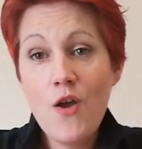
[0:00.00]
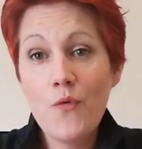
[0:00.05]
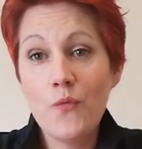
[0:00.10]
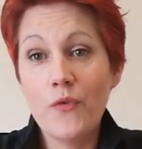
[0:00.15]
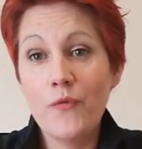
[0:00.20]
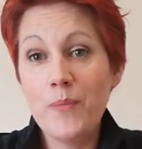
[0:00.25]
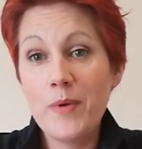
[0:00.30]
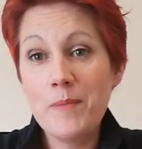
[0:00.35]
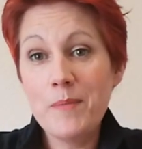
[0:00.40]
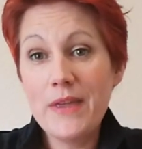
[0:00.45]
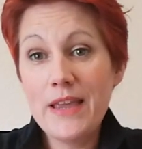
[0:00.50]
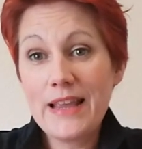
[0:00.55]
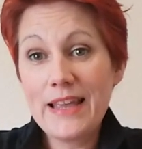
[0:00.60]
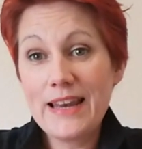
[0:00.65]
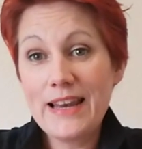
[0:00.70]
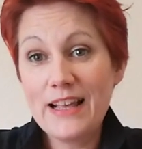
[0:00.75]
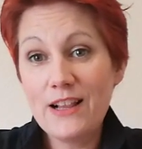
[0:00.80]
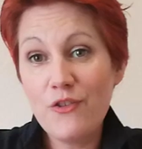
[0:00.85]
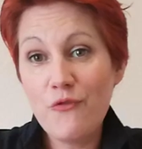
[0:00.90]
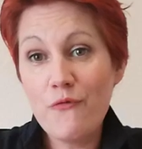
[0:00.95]
We've been making
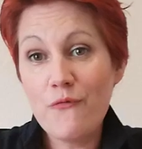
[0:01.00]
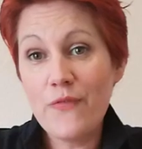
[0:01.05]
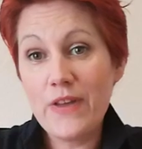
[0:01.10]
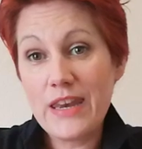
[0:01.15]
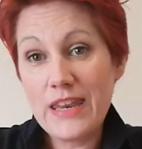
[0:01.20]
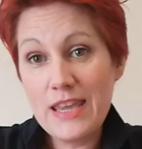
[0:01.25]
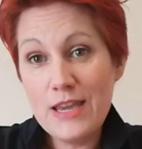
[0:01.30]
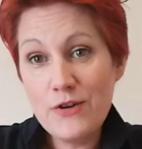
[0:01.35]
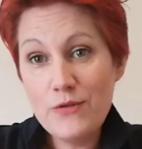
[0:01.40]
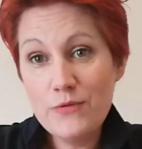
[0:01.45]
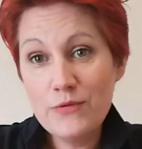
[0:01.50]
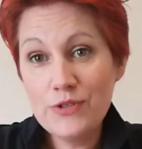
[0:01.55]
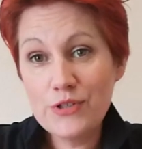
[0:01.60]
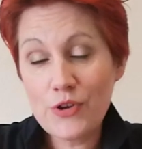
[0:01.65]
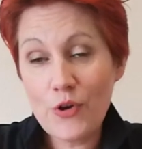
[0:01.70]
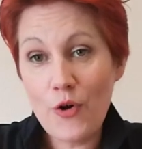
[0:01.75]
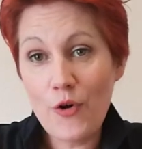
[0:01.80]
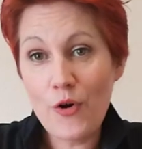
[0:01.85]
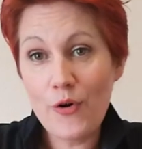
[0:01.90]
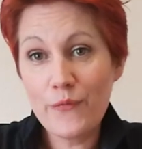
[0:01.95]
little videos
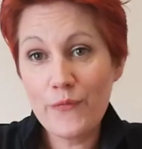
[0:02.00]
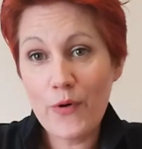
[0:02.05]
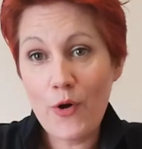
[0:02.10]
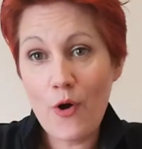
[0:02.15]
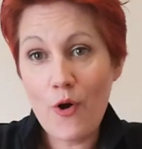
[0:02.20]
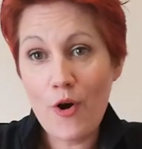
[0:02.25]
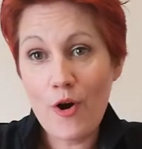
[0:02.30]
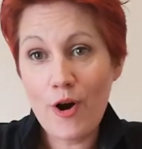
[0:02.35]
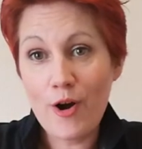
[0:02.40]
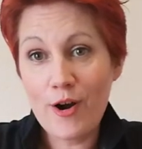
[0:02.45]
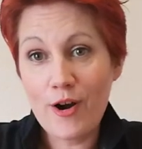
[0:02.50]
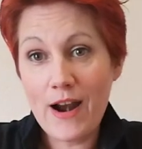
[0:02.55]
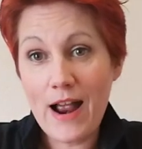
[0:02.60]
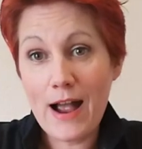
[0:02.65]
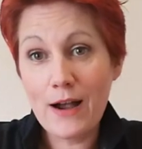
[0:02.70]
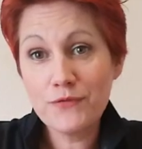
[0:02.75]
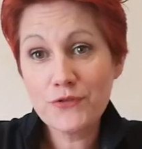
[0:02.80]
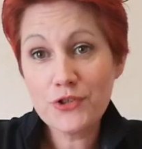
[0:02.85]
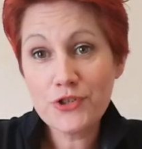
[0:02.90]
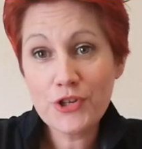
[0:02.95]
of our
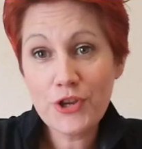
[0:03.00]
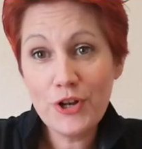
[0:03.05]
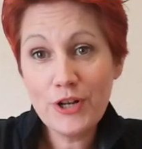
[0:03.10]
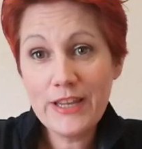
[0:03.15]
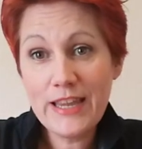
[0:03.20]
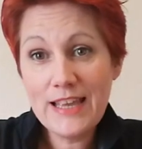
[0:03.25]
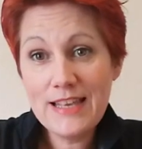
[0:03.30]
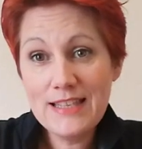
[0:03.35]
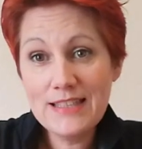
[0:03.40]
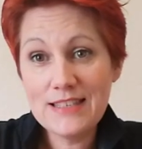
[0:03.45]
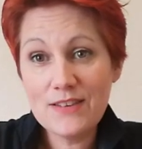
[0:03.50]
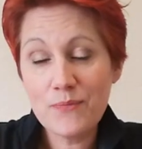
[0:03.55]
after-school kids.